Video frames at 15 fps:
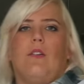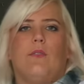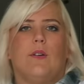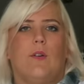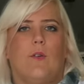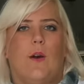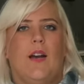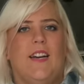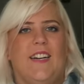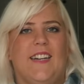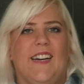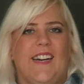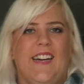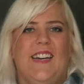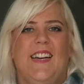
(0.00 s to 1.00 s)
So
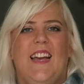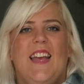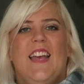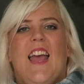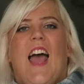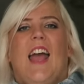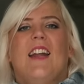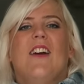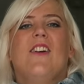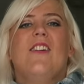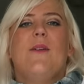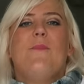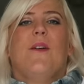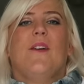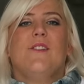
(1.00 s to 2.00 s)
I'd
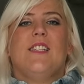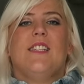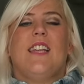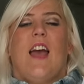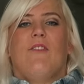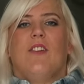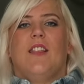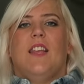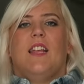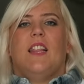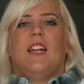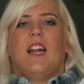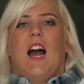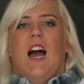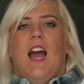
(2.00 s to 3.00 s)
already purchased everything
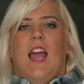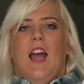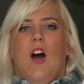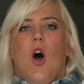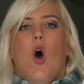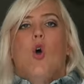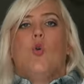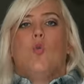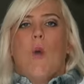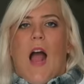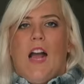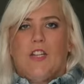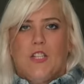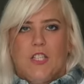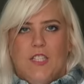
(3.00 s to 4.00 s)
that I
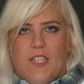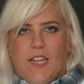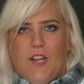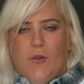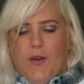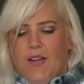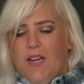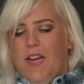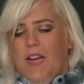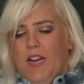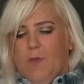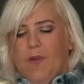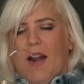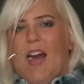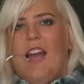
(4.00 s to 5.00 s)
rationally knew I
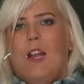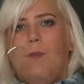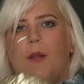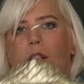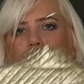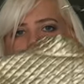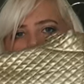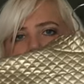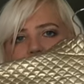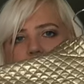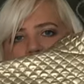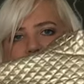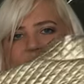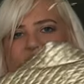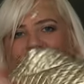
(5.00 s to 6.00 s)
needed, but I had been looking
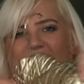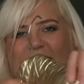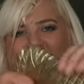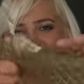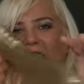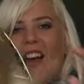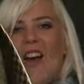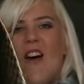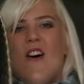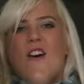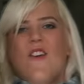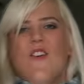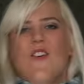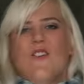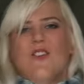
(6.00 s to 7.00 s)
at this
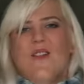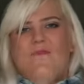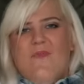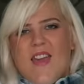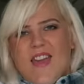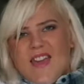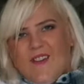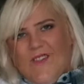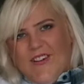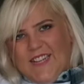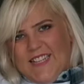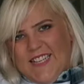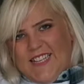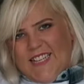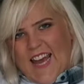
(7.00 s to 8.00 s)
gold lamé
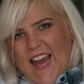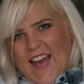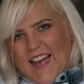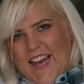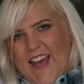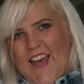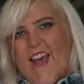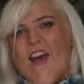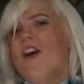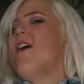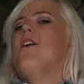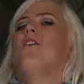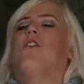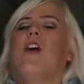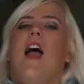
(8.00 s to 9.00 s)
quilted jacket
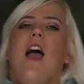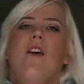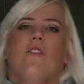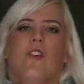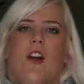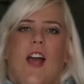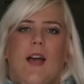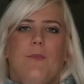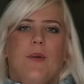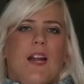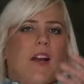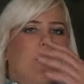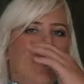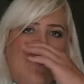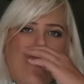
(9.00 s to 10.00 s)
forever, but
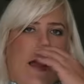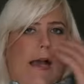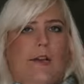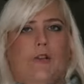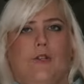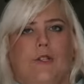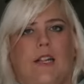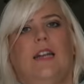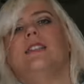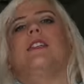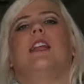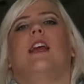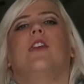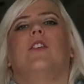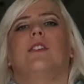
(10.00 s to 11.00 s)
I couldn't rationalize
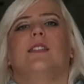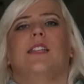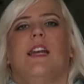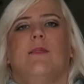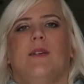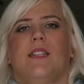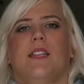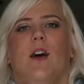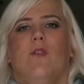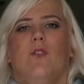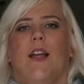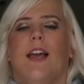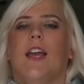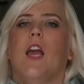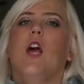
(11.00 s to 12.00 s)
it. I couldn't say to myself
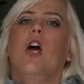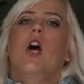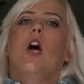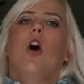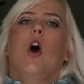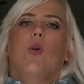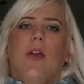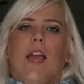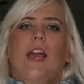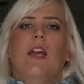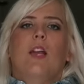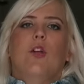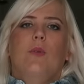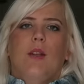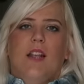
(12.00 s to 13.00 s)
like,
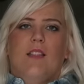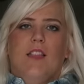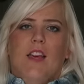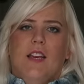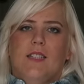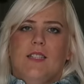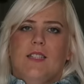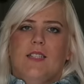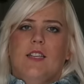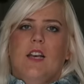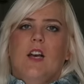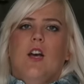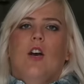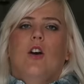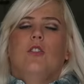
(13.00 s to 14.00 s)
okay, you need this.
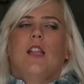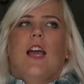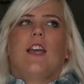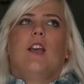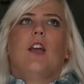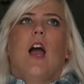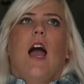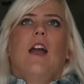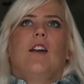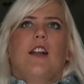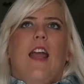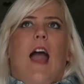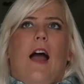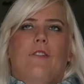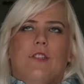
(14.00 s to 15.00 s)
Like, I
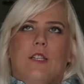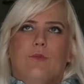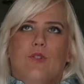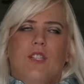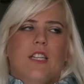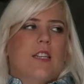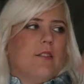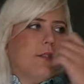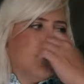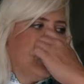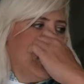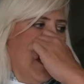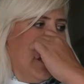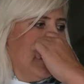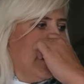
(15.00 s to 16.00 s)
already have some ridiculous
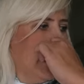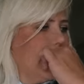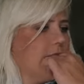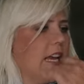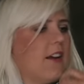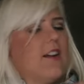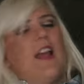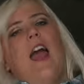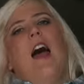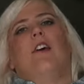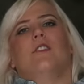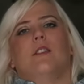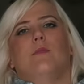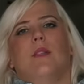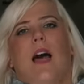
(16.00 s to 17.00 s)
jackets. I already
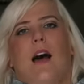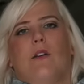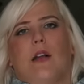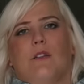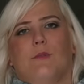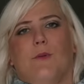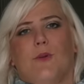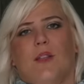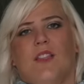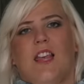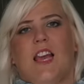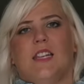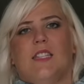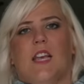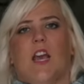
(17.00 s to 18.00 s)
have some loud, outspoken
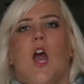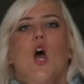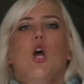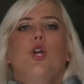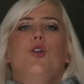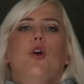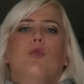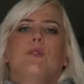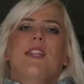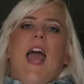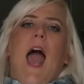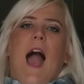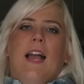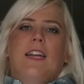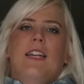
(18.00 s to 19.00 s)
things. Like, you don't
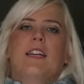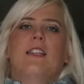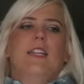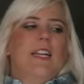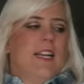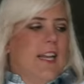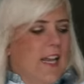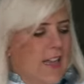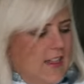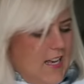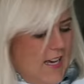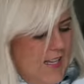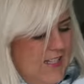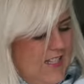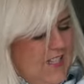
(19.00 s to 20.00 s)
technically need
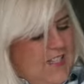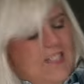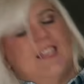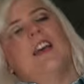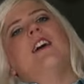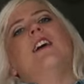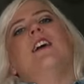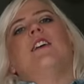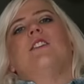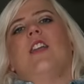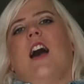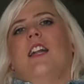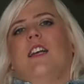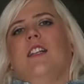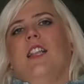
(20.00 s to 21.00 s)
this. It's
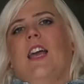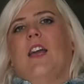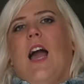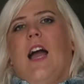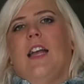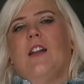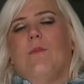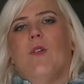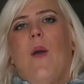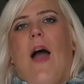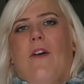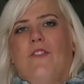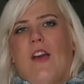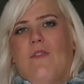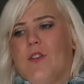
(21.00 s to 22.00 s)
not a, like, item you
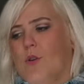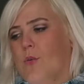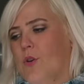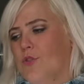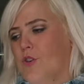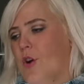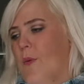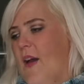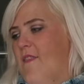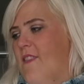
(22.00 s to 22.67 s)
have to have in your wardrobe.